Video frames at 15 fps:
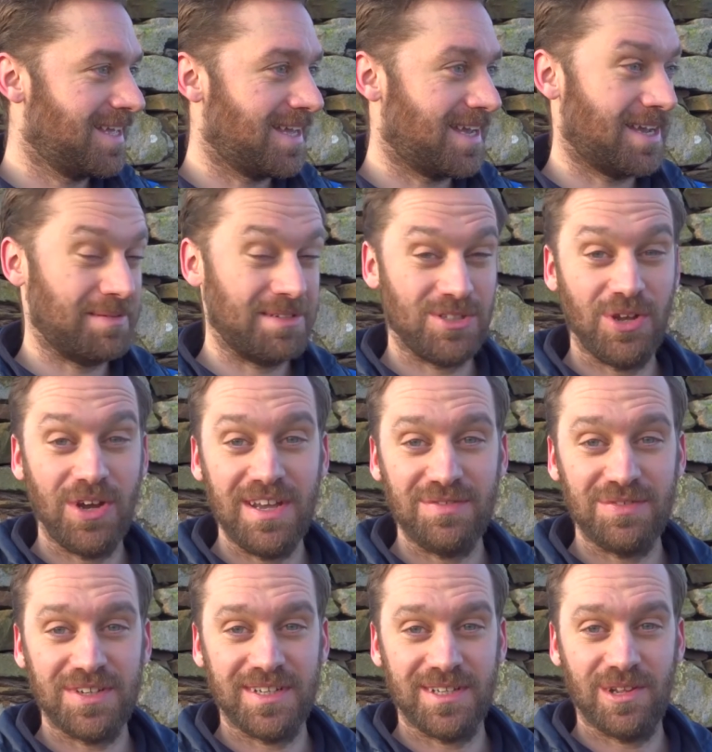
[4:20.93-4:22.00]
It's not
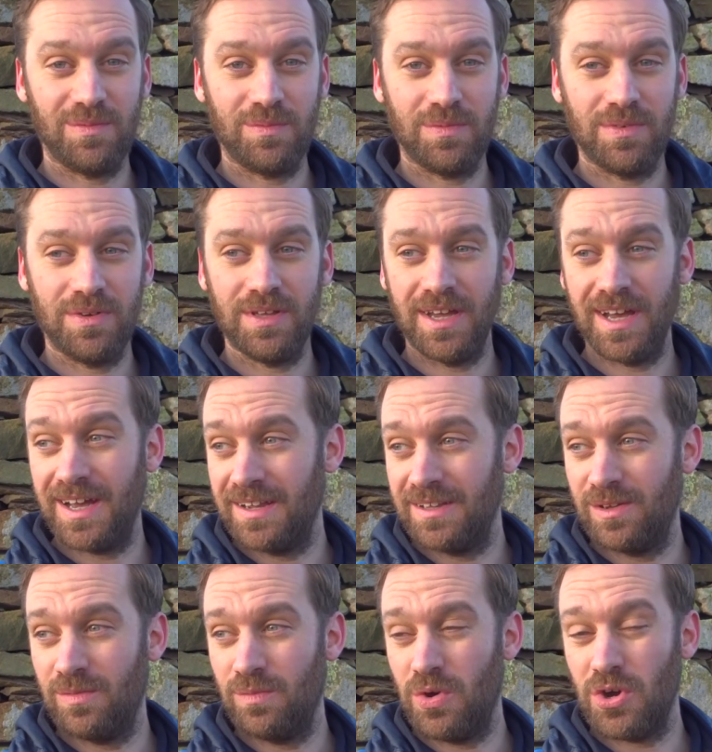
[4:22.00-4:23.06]
even a long
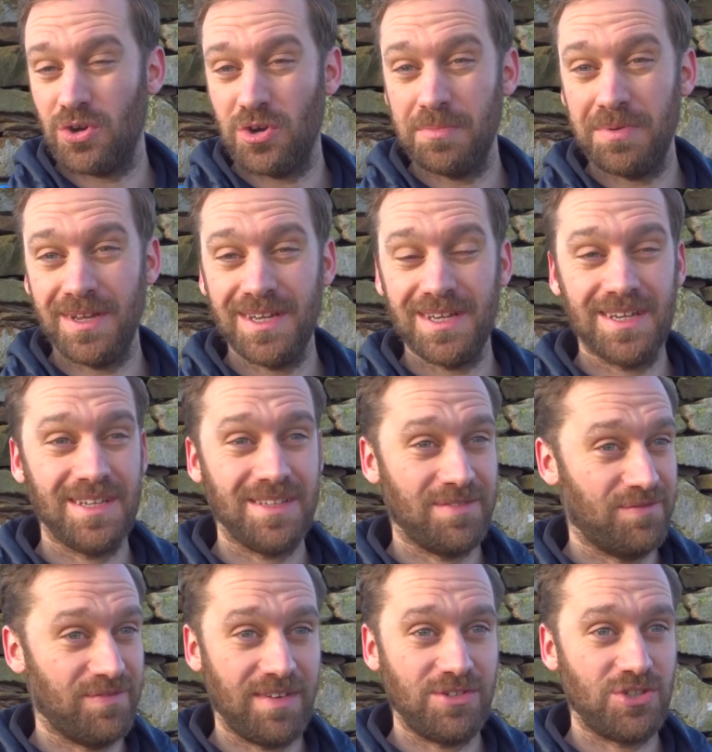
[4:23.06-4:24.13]
walk up here. It's
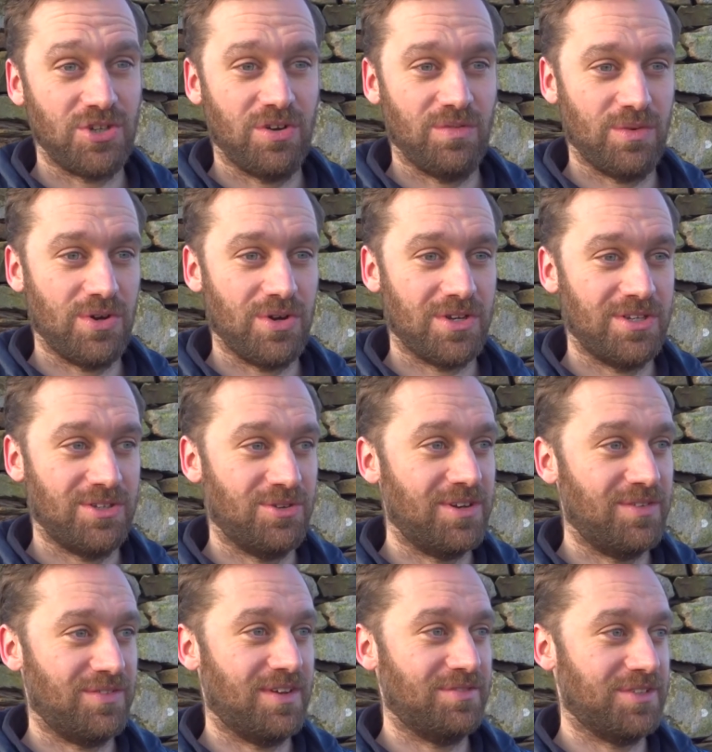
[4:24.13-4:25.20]
a very short walk. You don't
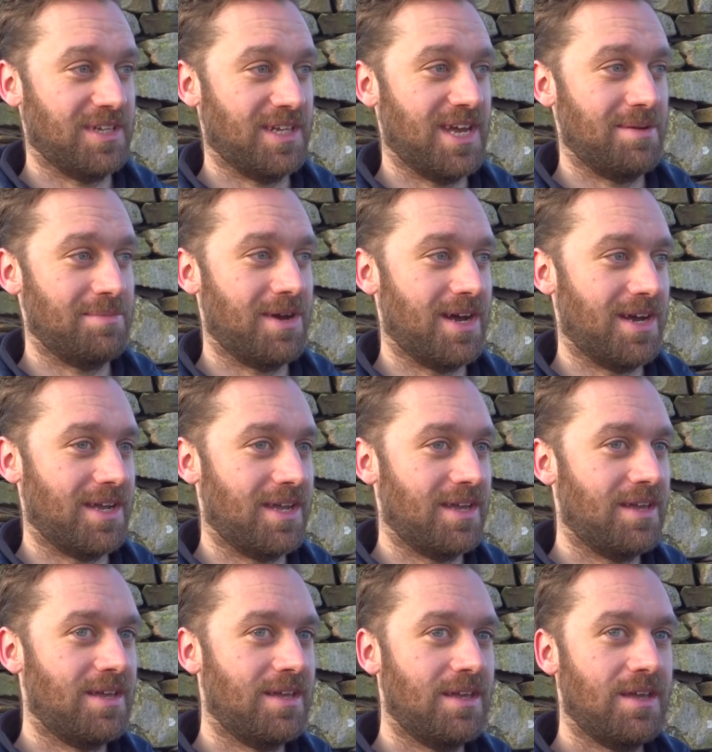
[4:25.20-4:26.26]
even have to climb high.
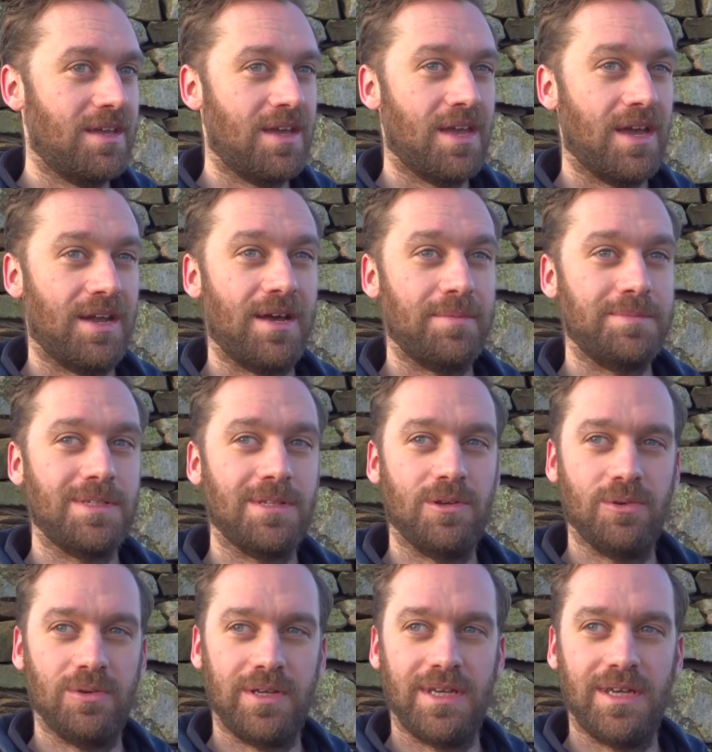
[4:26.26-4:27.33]
And
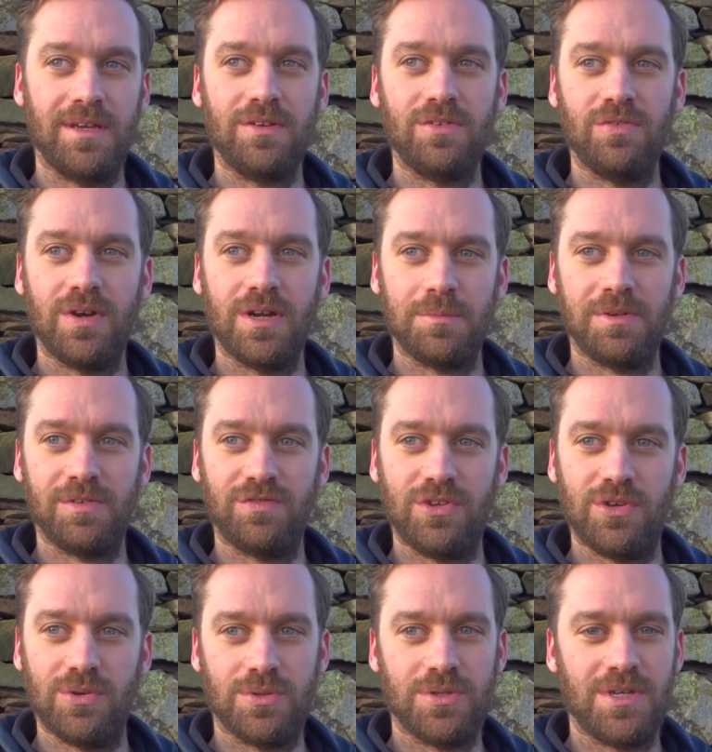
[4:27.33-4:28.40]
absolutely incredible
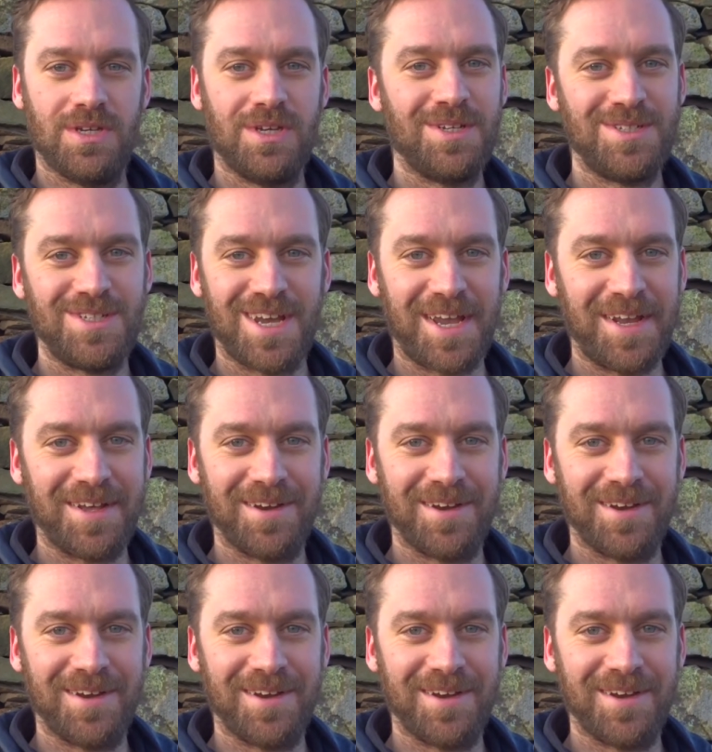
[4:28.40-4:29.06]
views. Check it